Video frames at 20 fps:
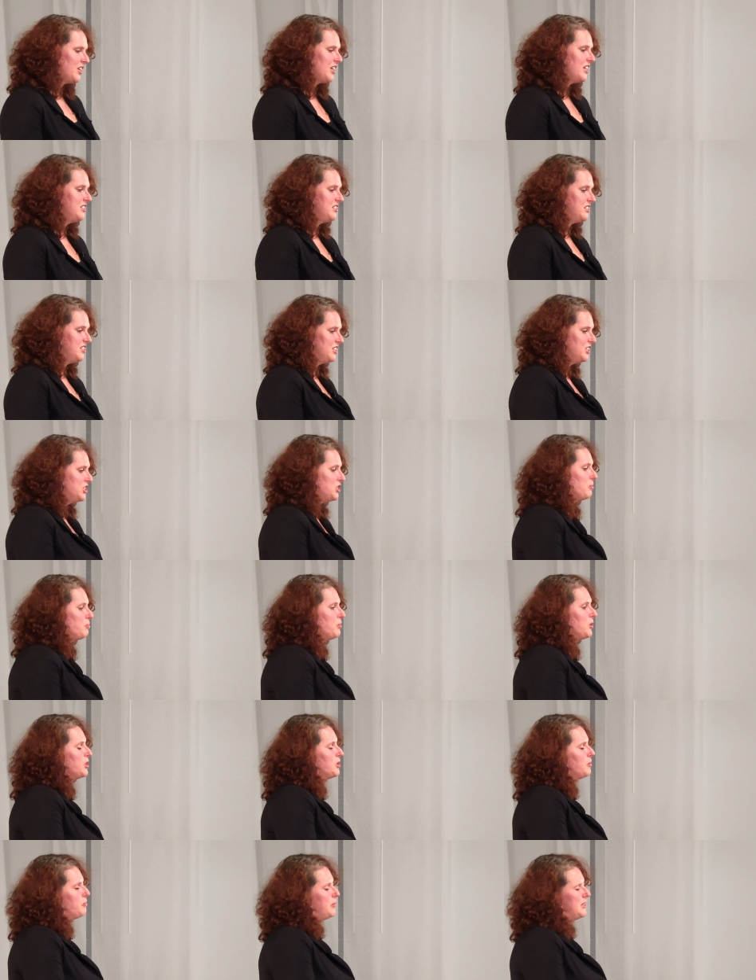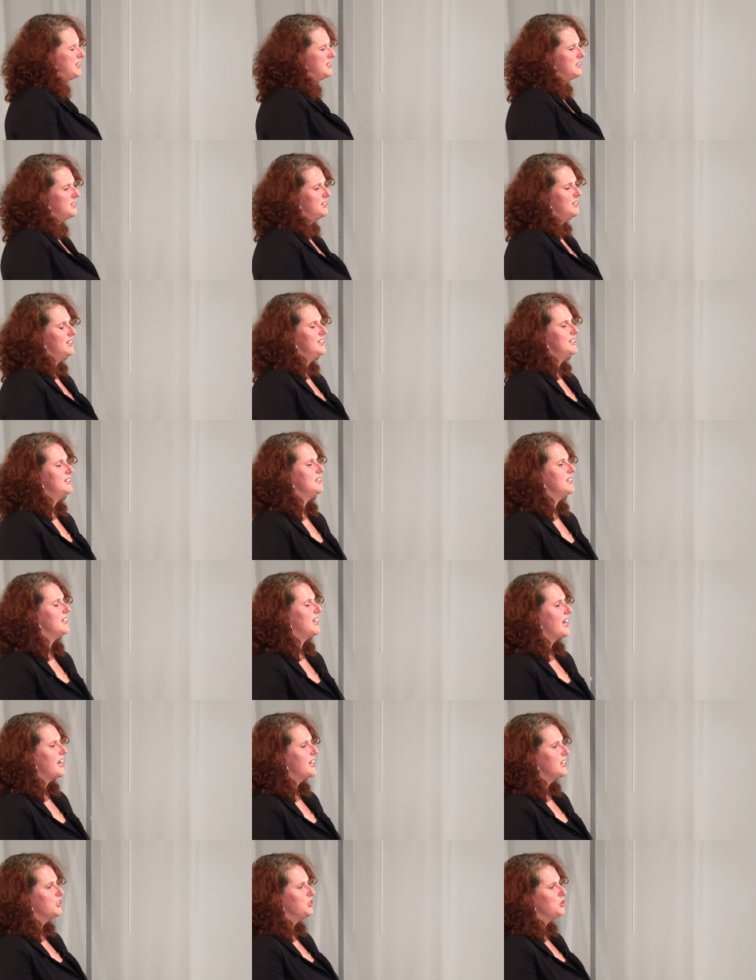insist upon the paternalistic
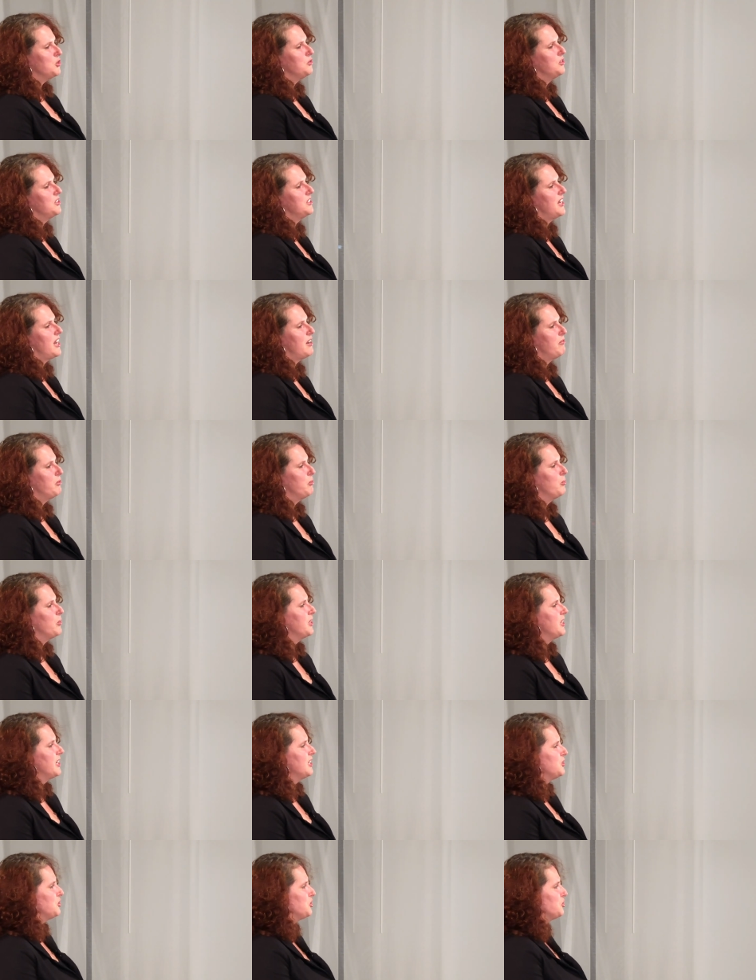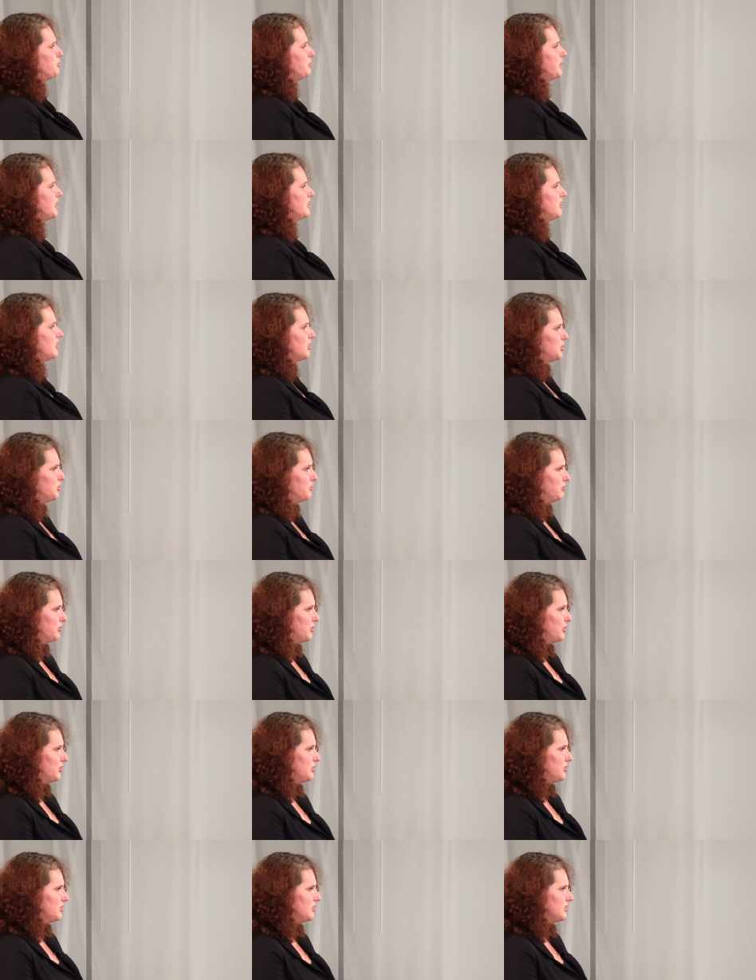attitude that everyone has to speak Dutch
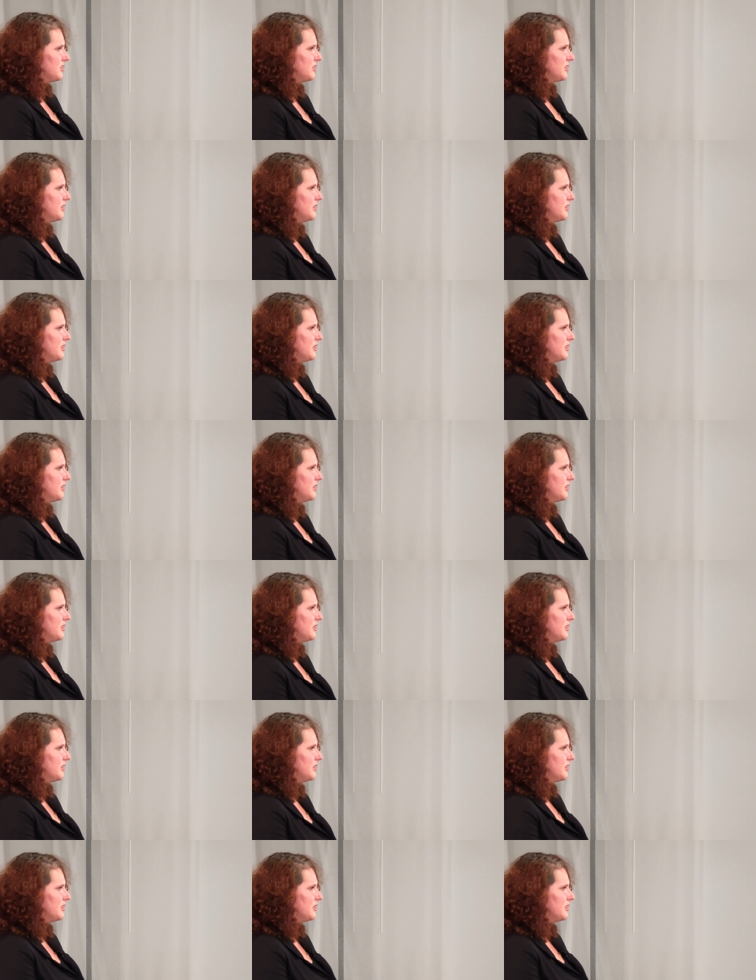first,